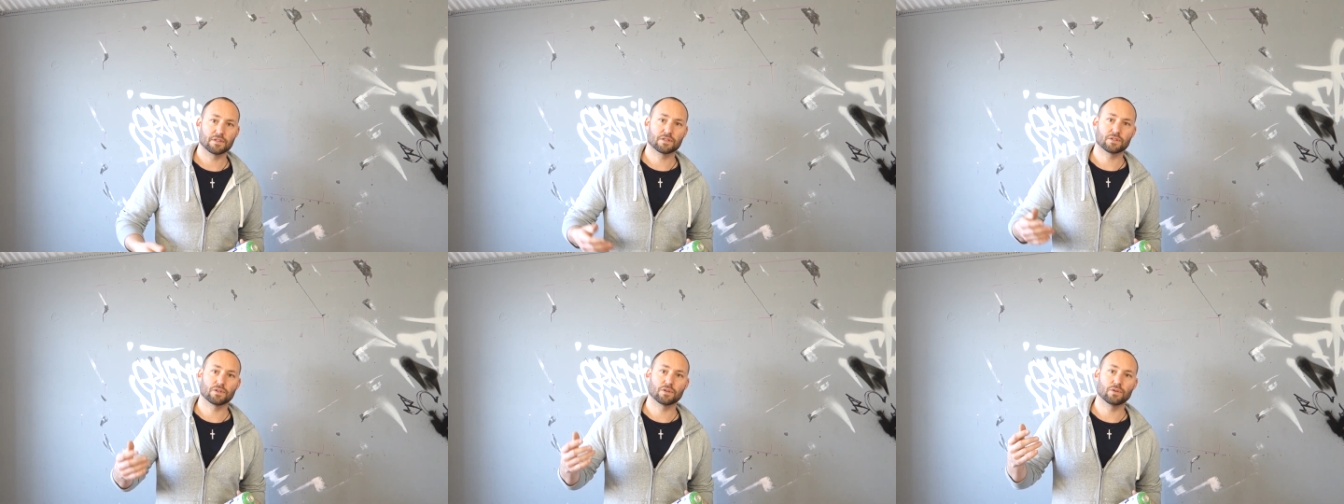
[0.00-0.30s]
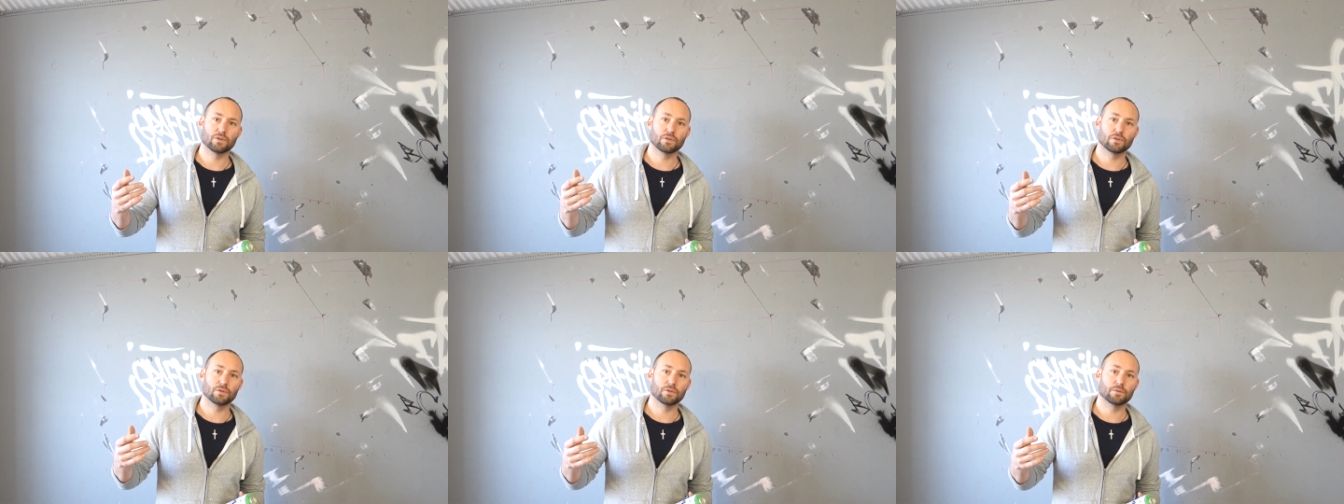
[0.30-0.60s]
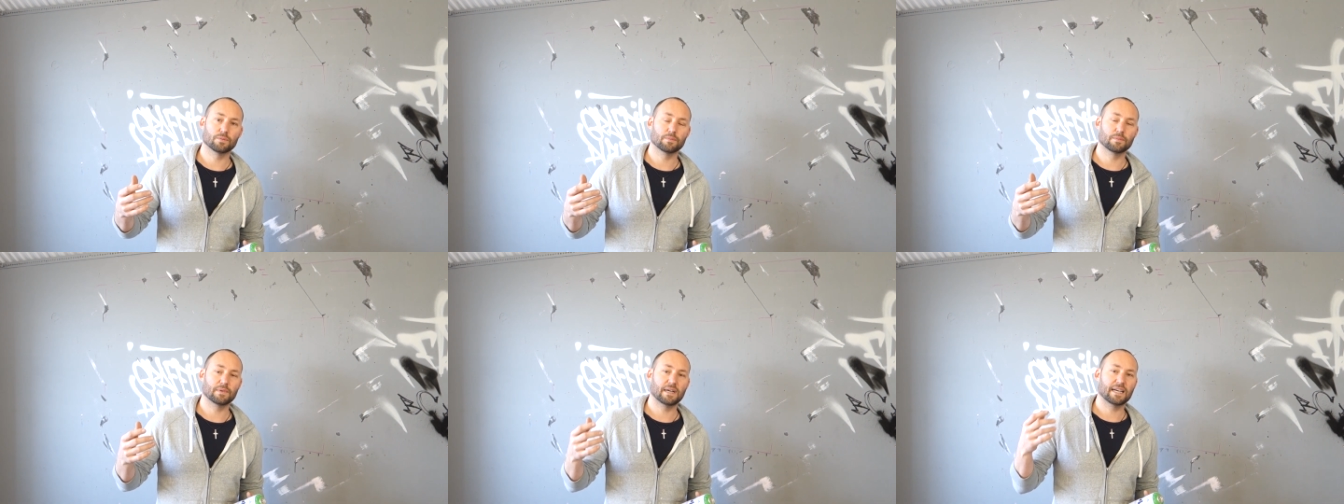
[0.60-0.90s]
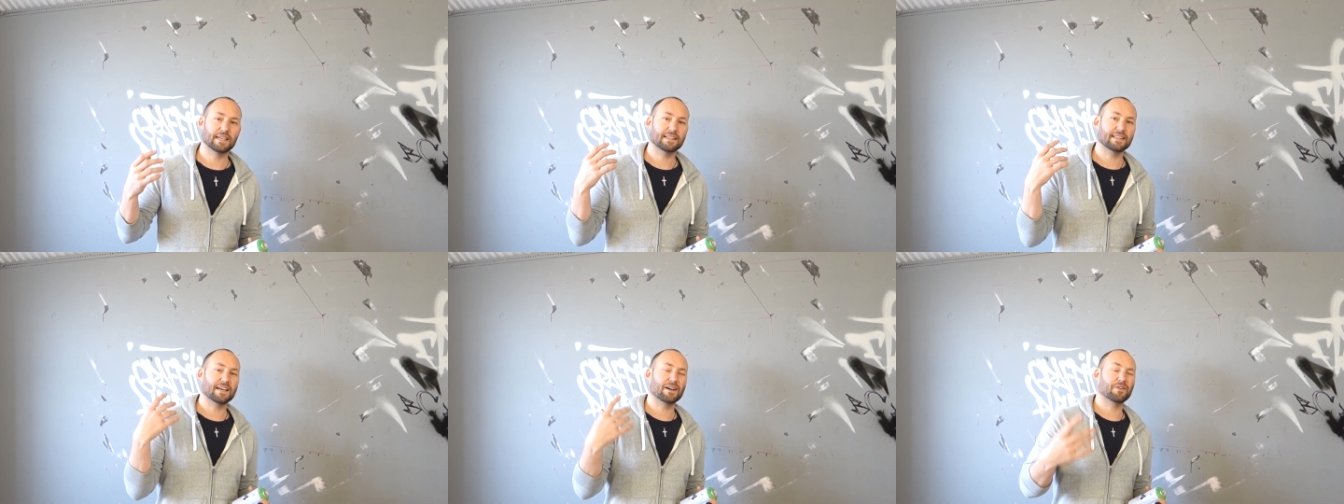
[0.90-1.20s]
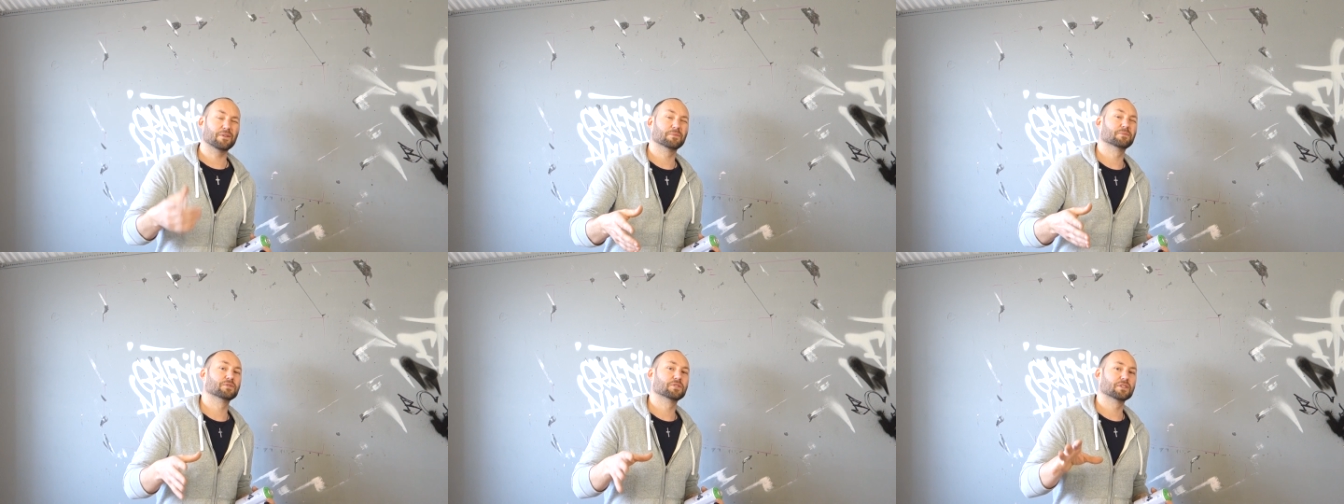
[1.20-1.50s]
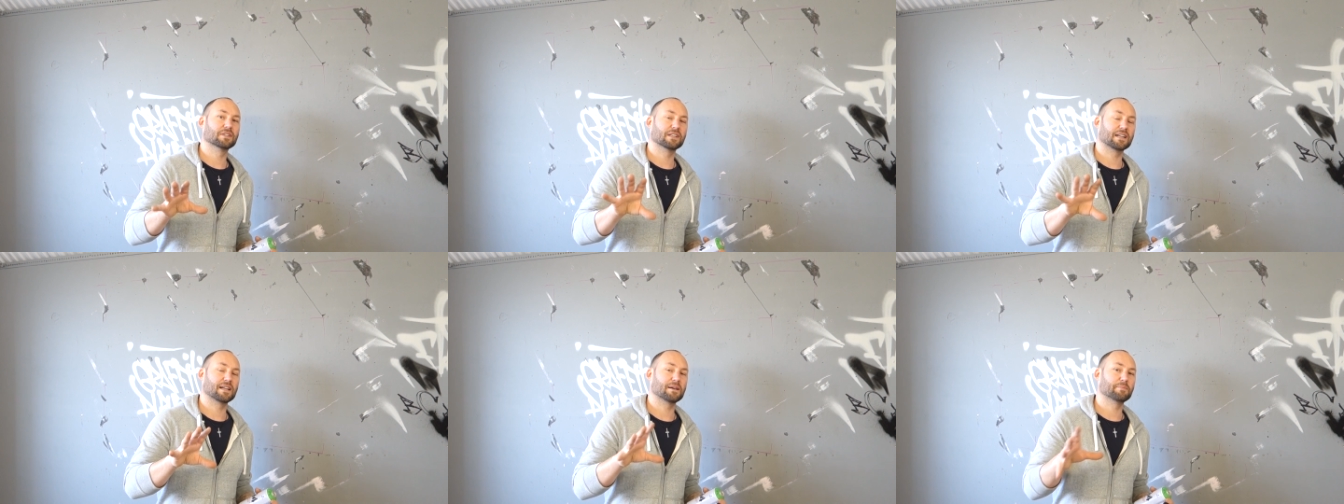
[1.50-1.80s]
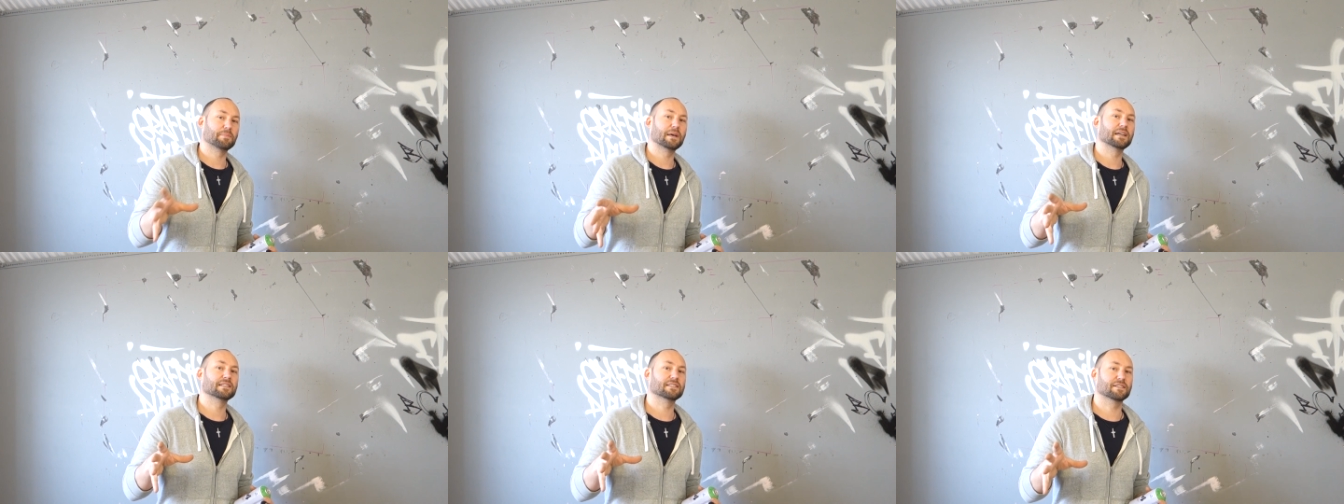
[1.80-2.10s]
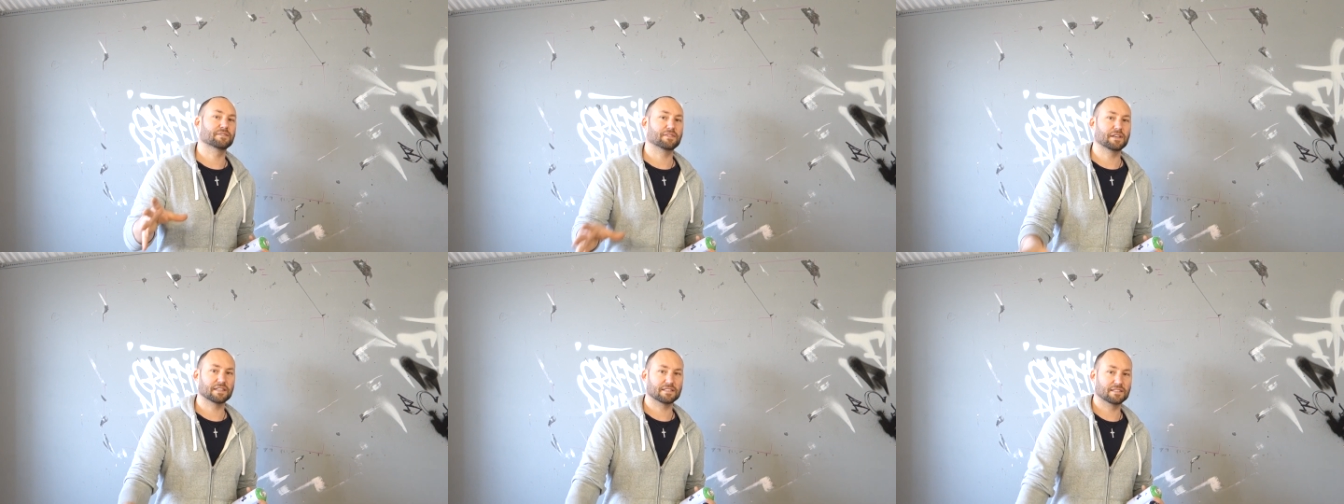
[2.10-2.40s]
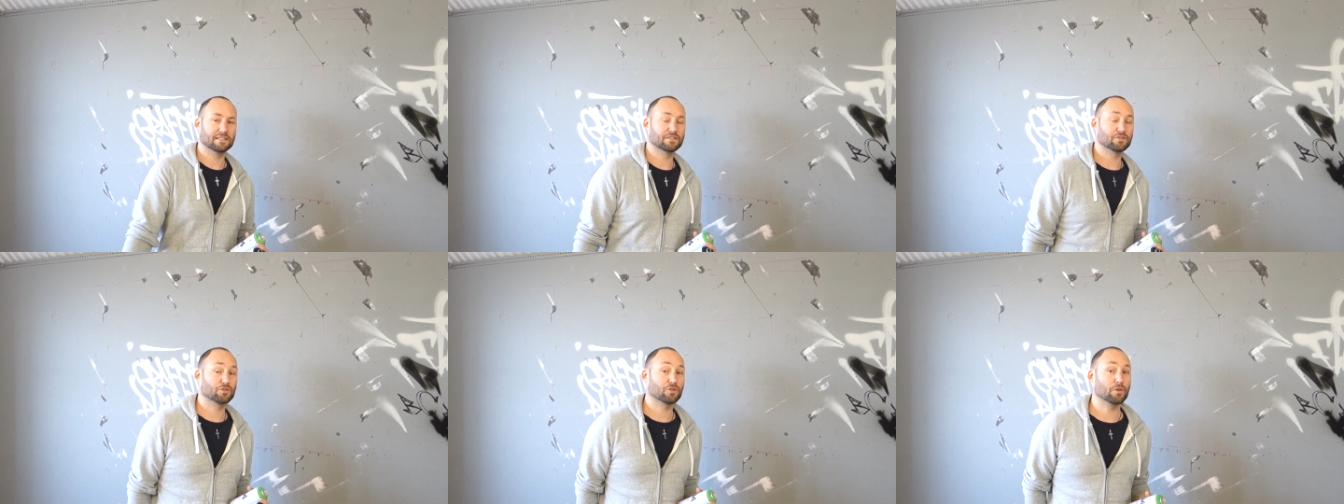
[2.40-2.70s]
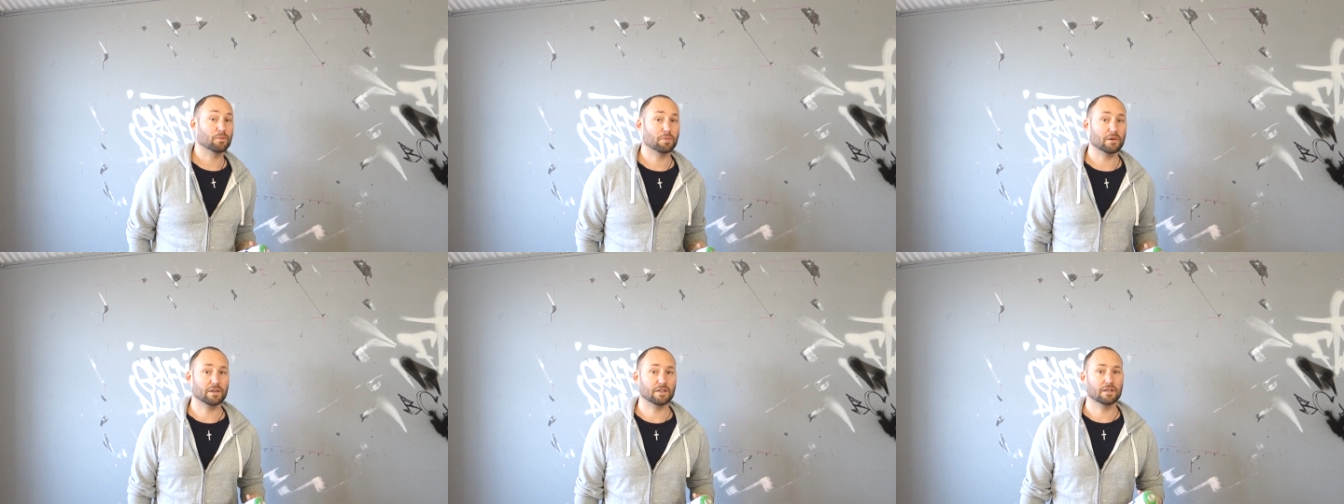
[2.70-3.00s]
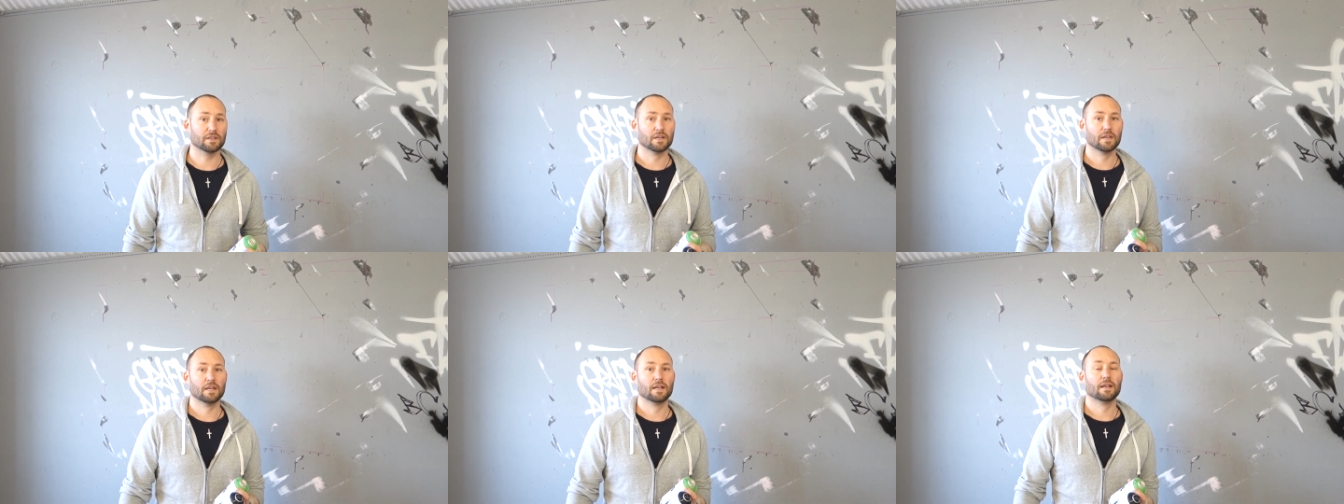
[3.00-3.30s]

So, and now I'm doing paint effect and trompe-l'oeil,